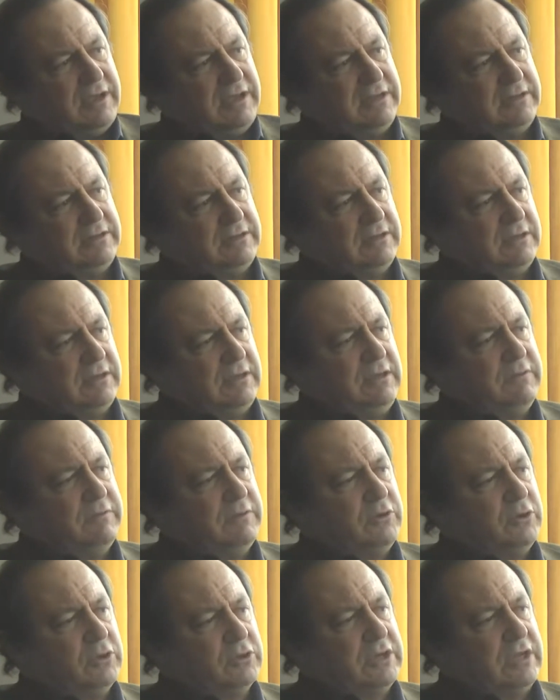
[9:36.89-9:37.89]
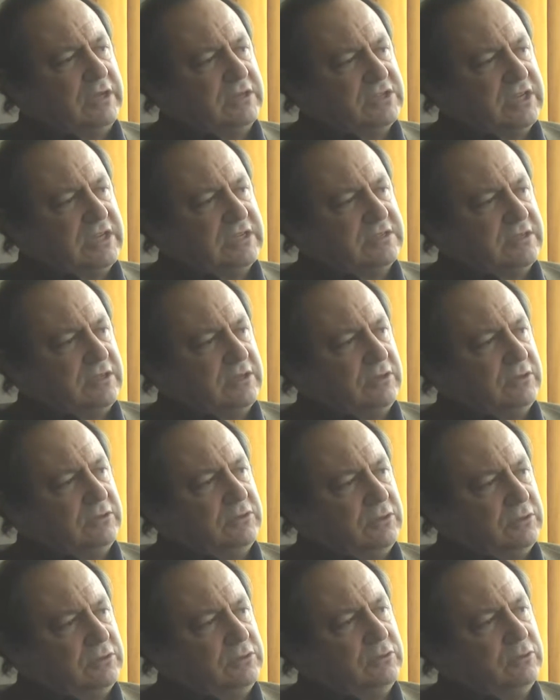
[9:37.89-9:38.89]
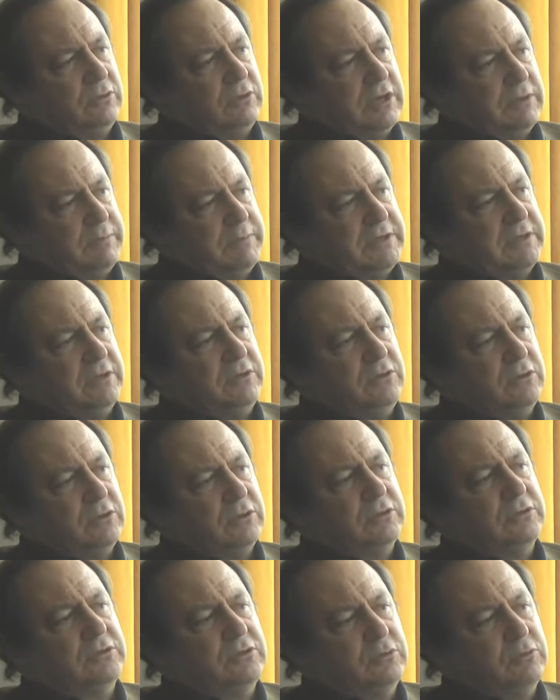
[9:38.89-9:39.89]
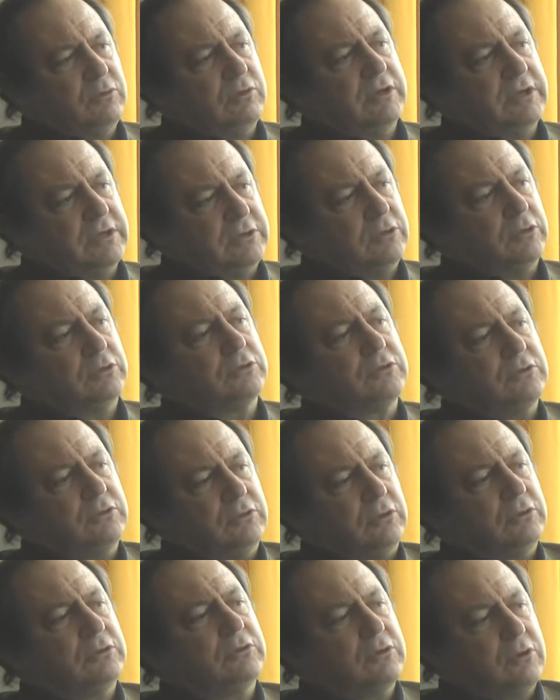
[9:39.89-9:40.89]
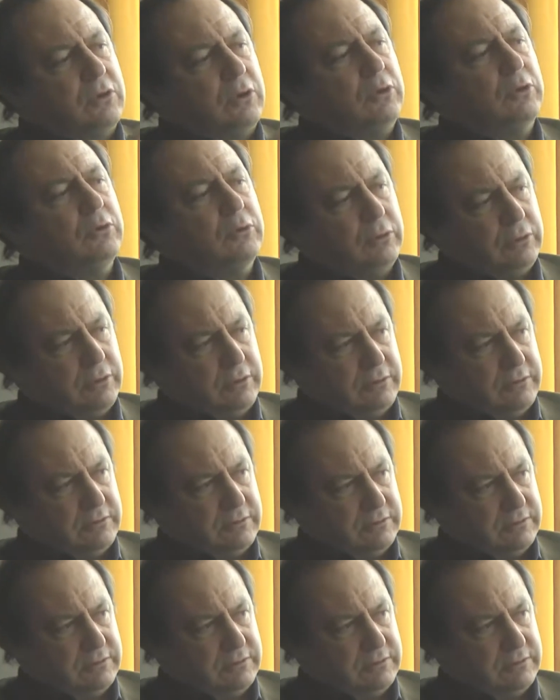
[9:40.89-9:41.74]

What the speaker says: and even not just a non-nuclear, but a non-nuclear, not non-coal